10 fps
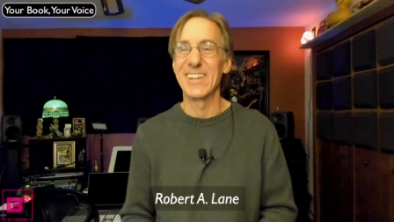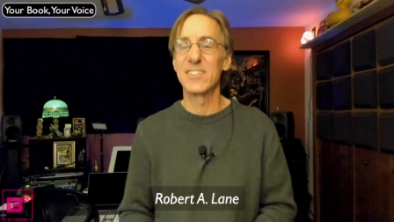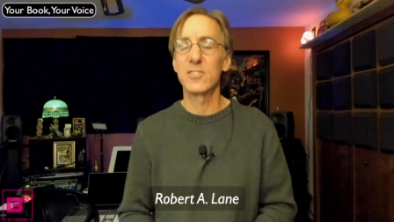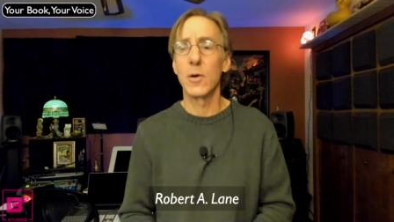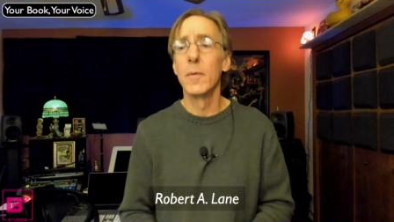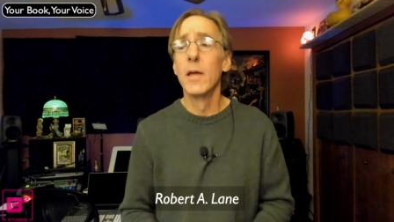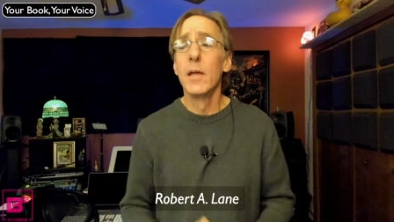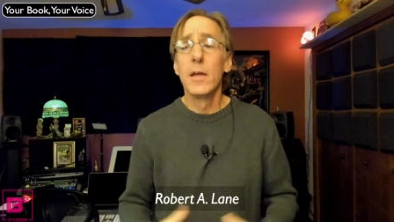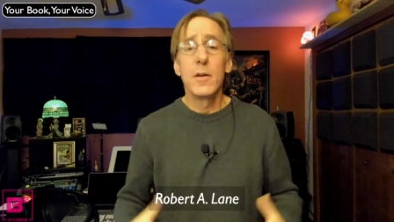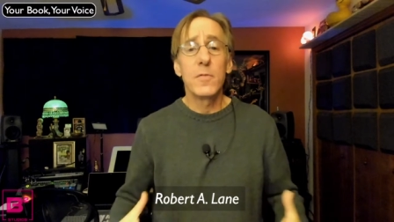it. So
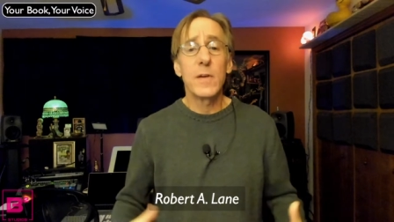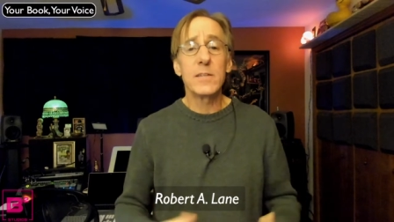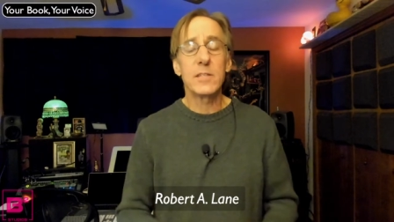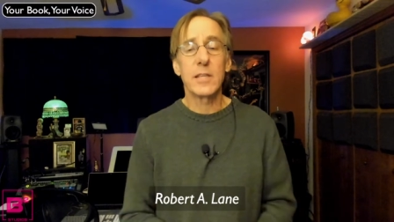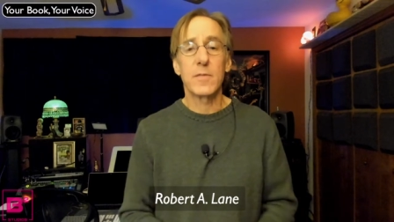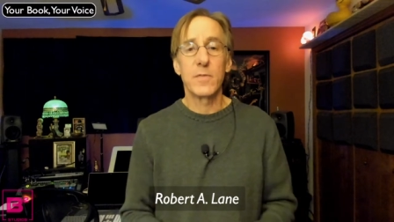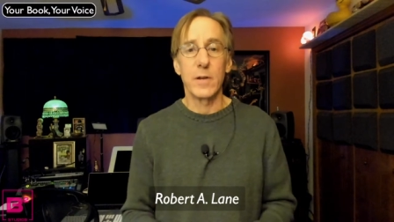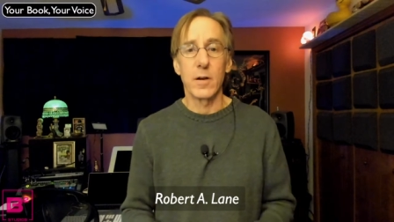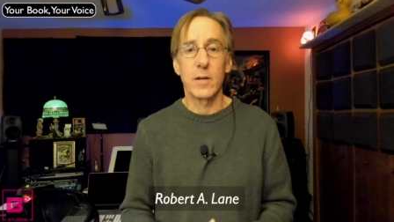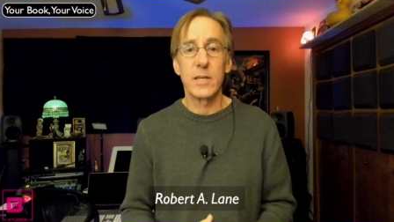facing that
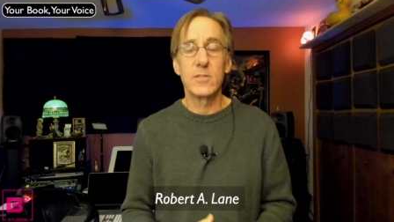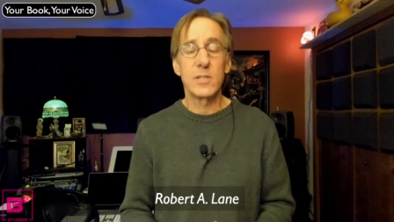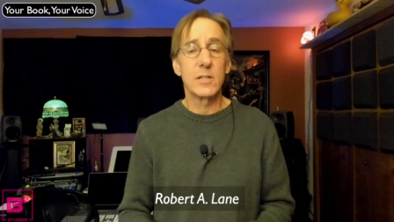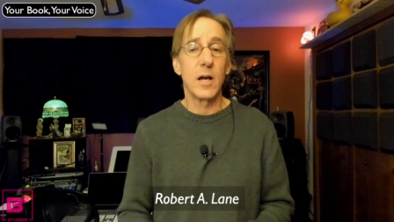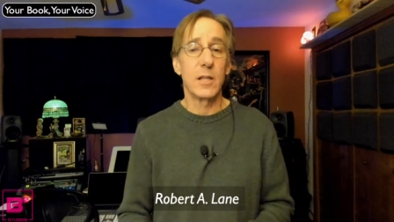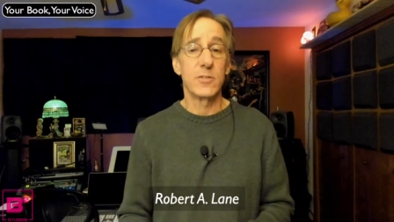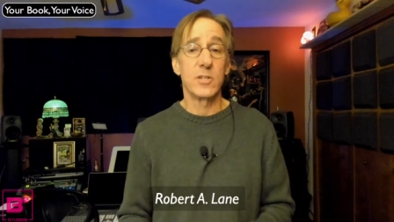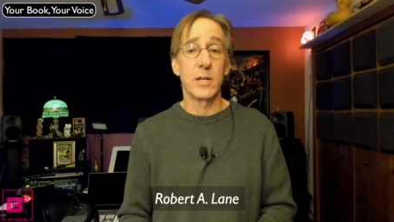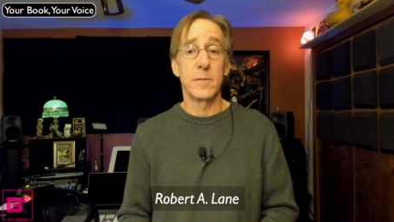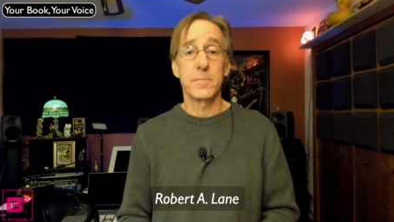fear is
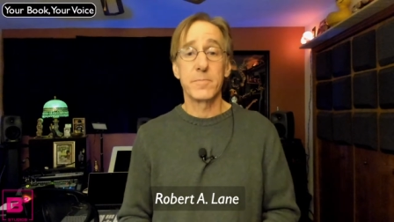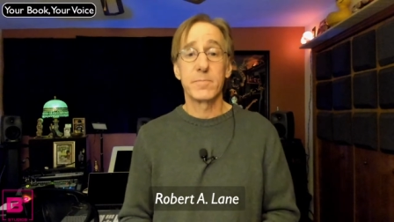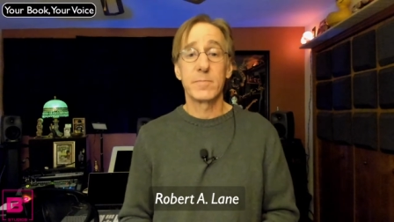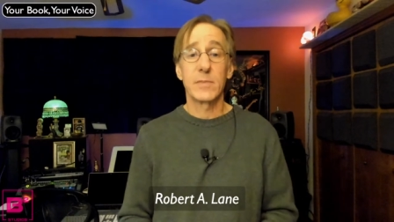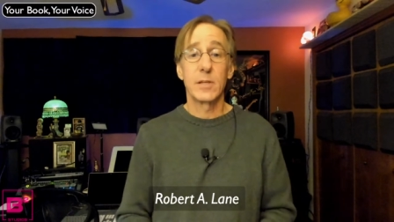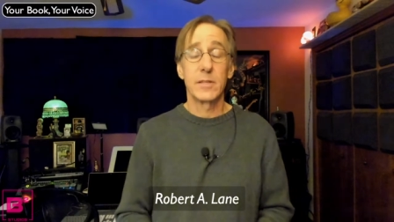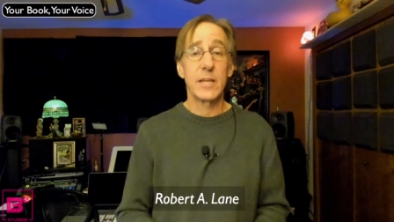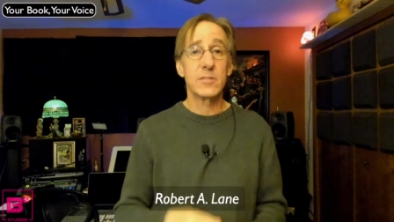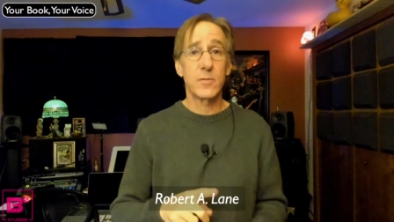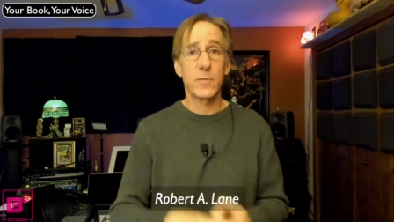acknowledging it.
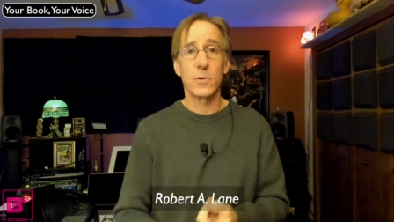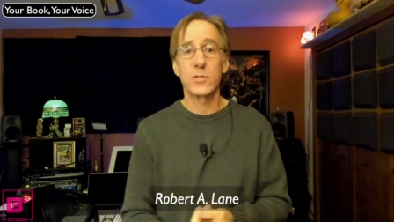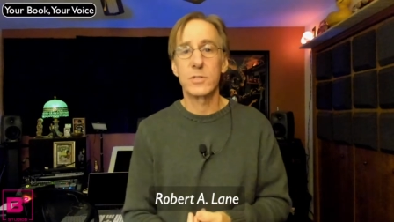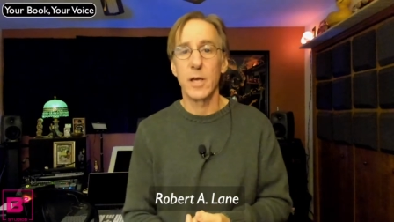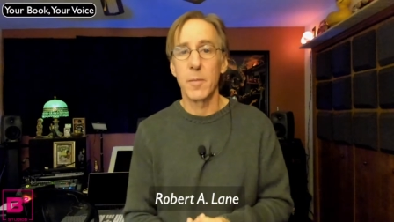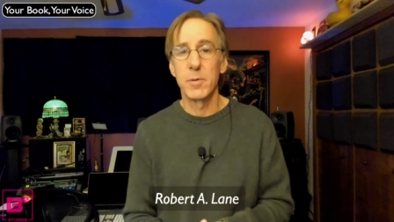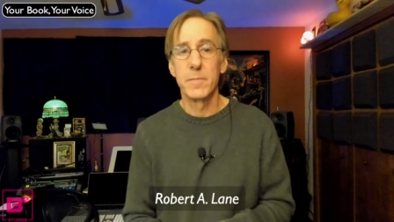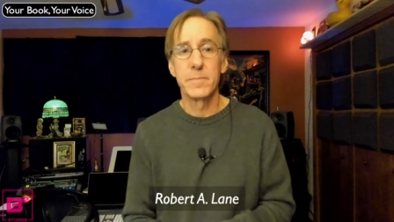That's the first step.